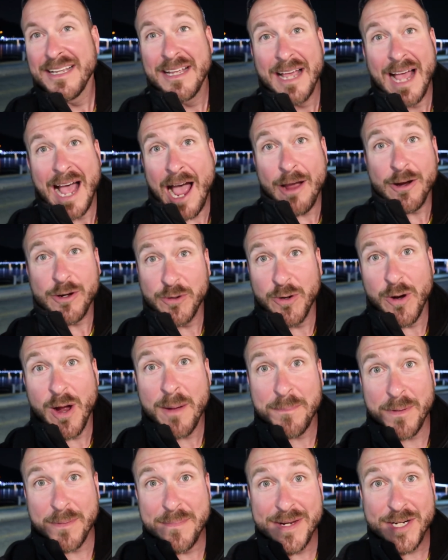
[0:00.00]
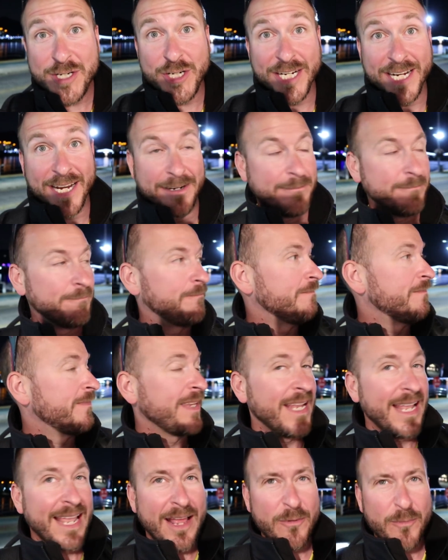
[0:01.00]
I grew up in Michigan
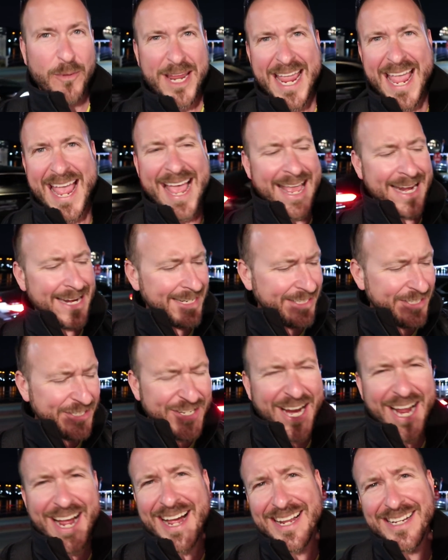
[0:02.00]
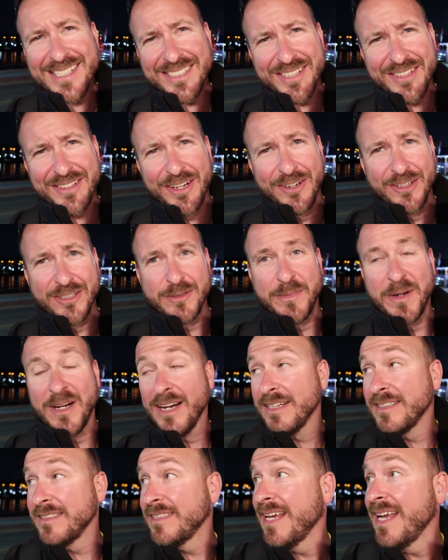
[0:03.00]
and we had tons of those
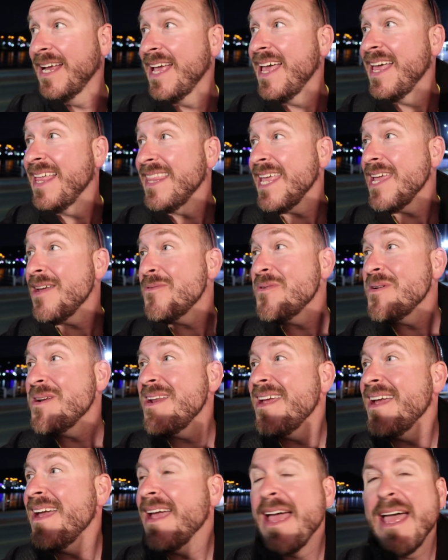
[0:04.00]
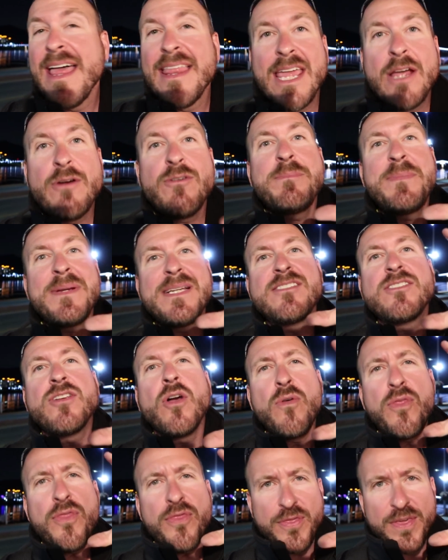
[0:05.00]
bugs. They would, they would be
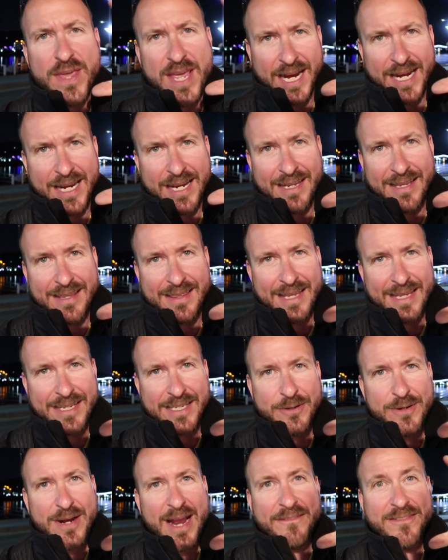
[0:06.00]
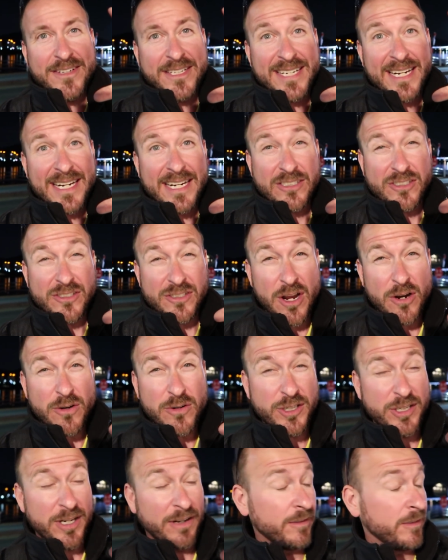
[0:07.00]
so thick that you'd have to take a
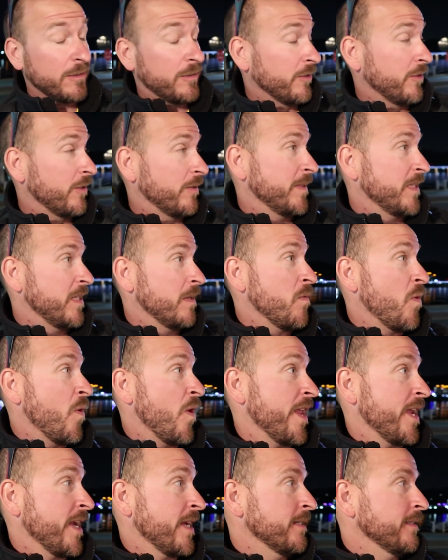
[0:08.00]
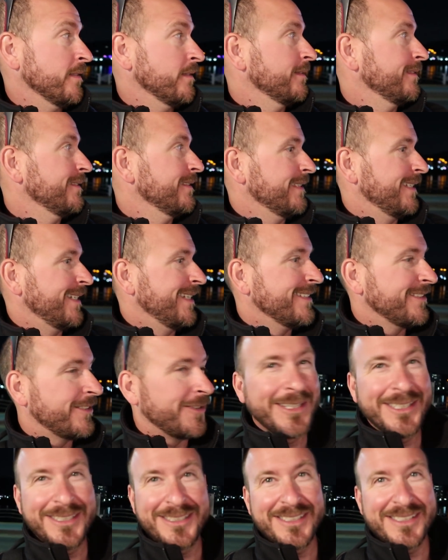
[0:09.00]
snow shovel to them in the morning.
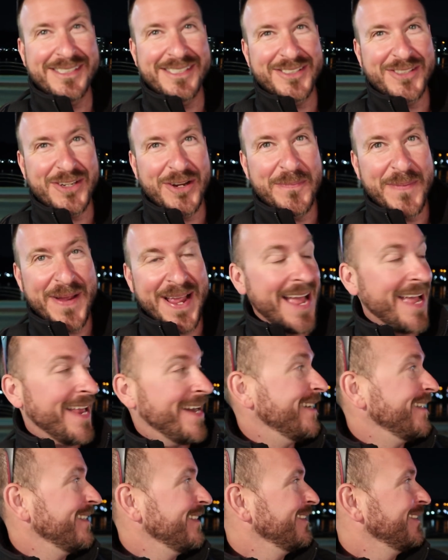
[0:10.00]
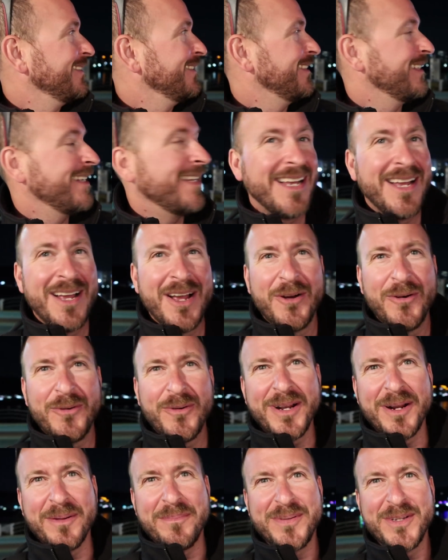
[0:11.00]
So this isn't so bad.
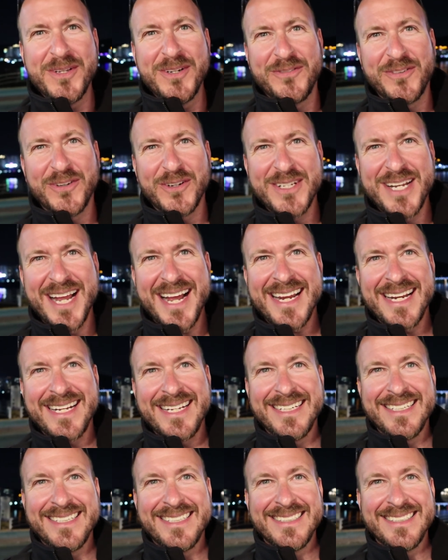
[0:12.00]
What a beautiful night.